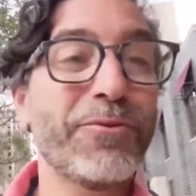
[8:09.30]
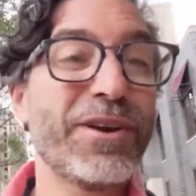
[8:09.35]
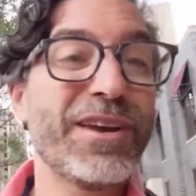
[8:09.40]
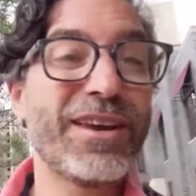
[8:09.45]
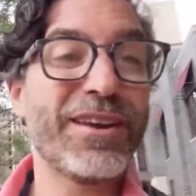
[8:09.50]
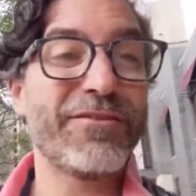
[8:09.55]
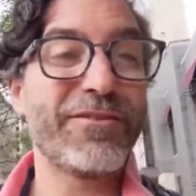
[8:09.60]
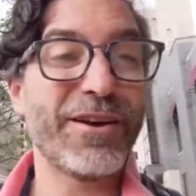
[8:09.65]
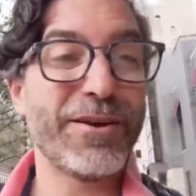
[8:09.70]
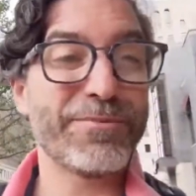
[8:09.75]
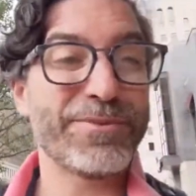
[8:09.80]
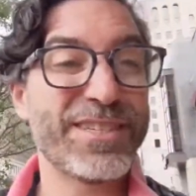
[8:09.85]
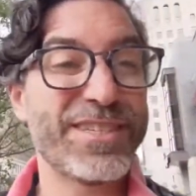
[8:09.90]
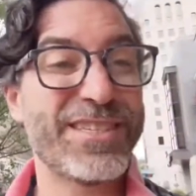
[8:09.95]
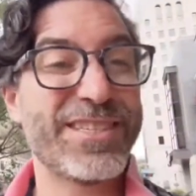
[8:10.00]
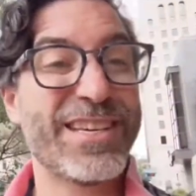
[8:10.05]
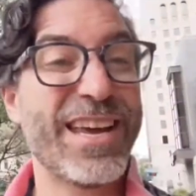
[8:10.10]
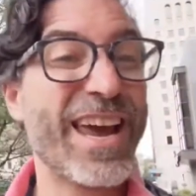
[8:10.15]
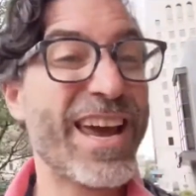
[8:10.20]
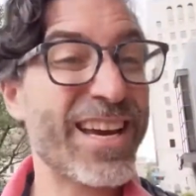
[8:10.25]
would give up
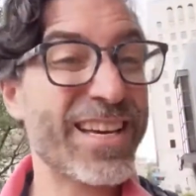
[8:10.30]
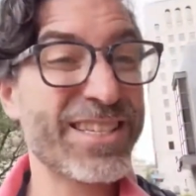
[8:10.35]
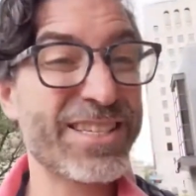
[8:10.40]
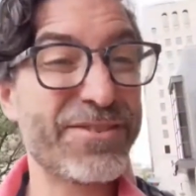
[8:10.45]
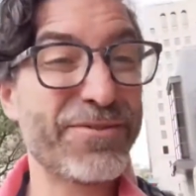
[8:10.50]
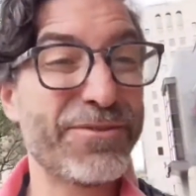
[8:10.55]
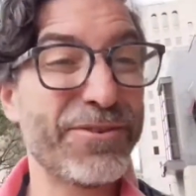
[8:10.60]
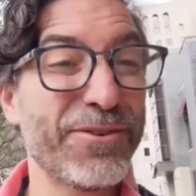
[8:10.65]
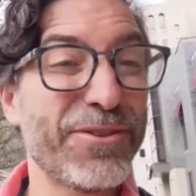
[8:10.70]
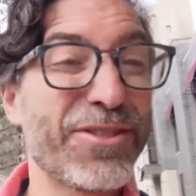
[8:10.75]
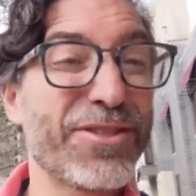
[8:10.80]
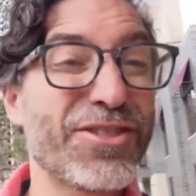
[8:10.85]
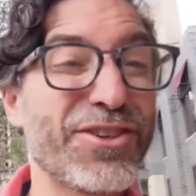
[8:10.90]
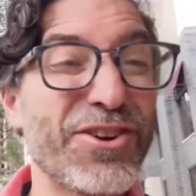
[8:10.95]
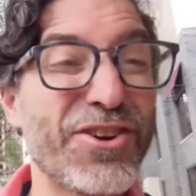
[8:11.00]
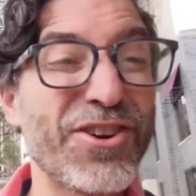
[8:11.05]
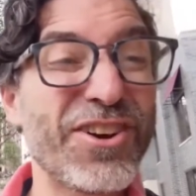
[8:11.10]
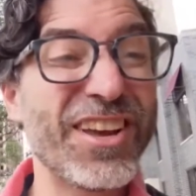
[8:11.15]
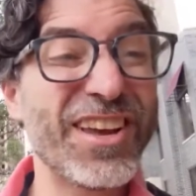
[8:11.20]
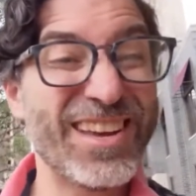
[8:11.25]
sex for
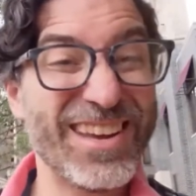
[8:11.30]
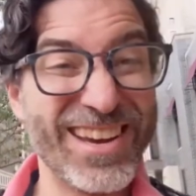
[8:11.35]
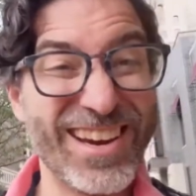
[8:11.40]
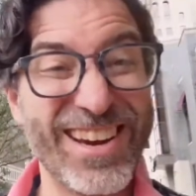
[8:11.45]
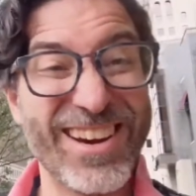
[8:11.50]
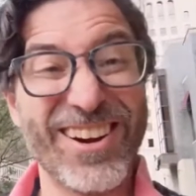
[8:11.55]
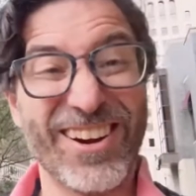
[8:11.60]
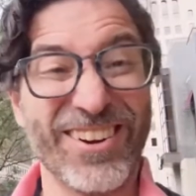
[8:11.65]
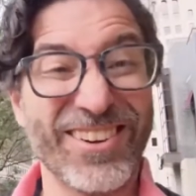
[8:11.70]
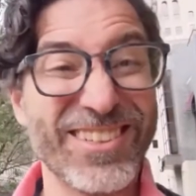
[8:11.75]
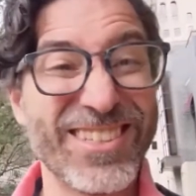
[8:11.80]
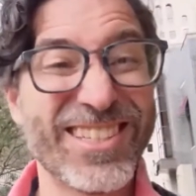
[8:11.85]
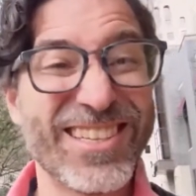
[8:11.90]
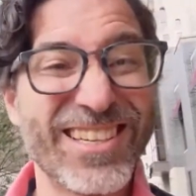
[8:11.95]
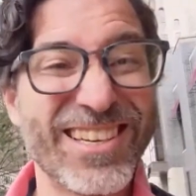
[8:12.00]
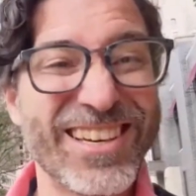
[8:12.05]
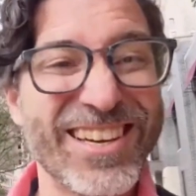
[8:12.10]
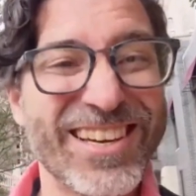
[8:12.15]
30 years.